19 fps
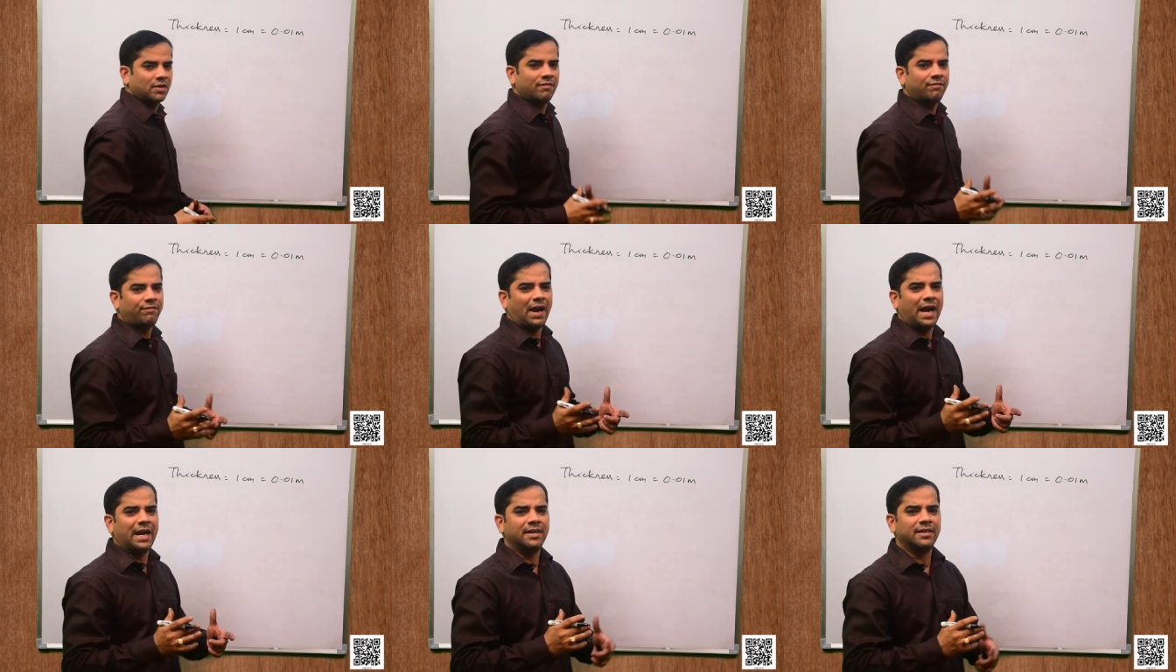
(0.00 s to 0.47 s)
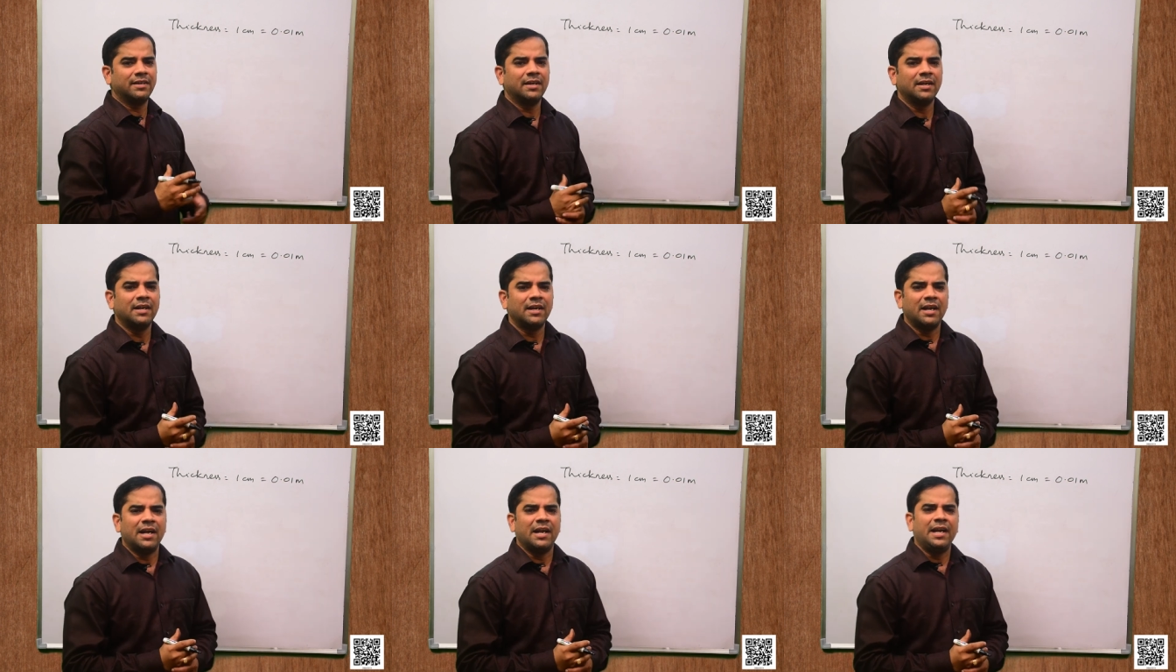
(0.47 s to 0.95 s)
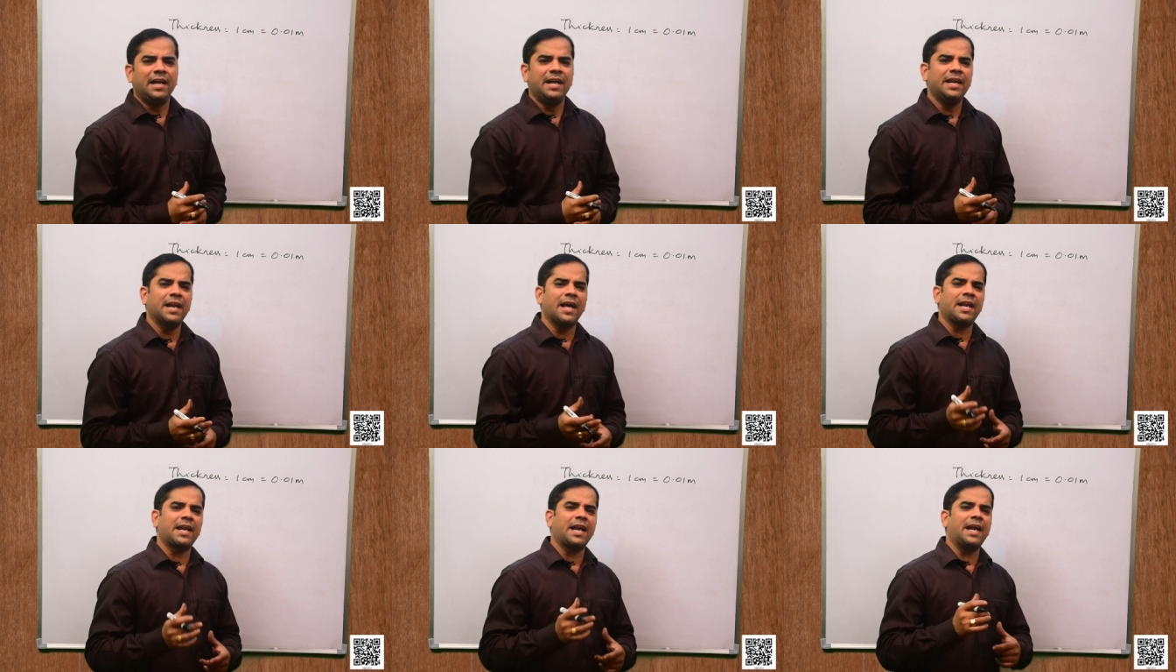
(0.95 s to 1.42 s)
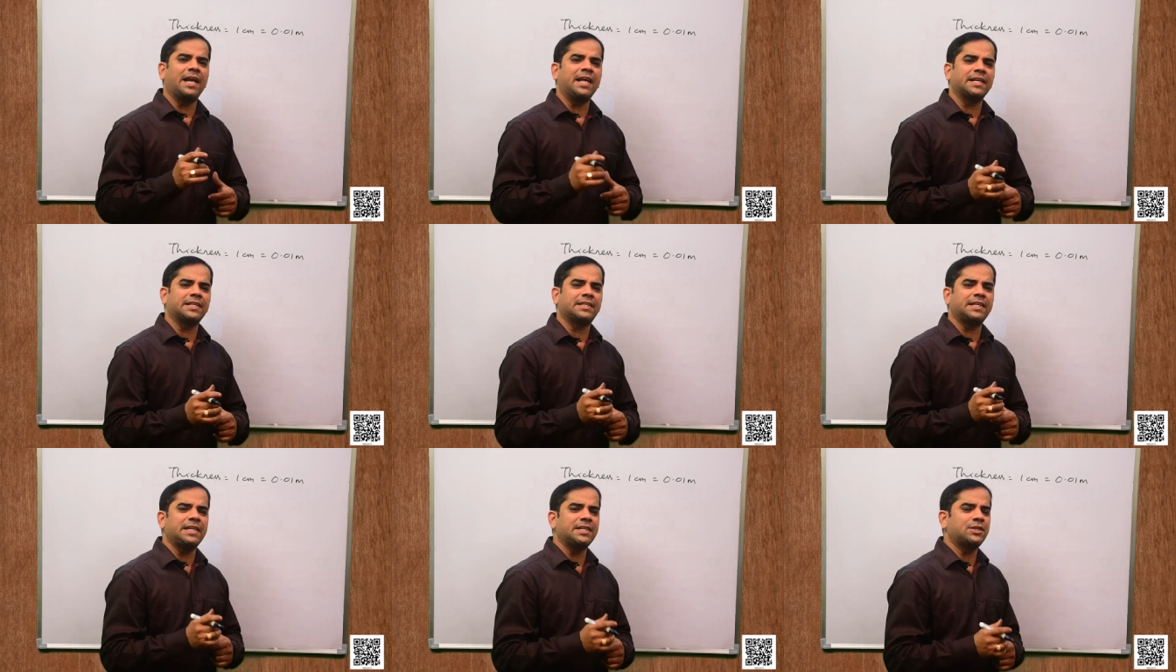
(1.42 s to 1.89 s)
Fine. Inner
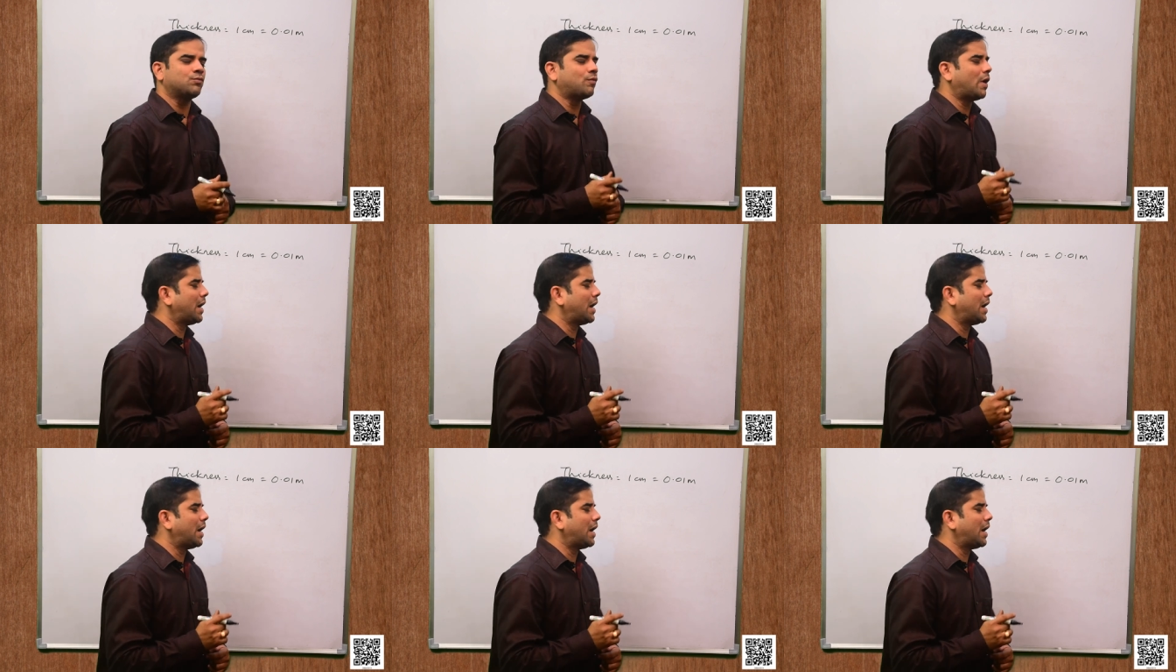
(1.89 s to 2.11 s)
radius is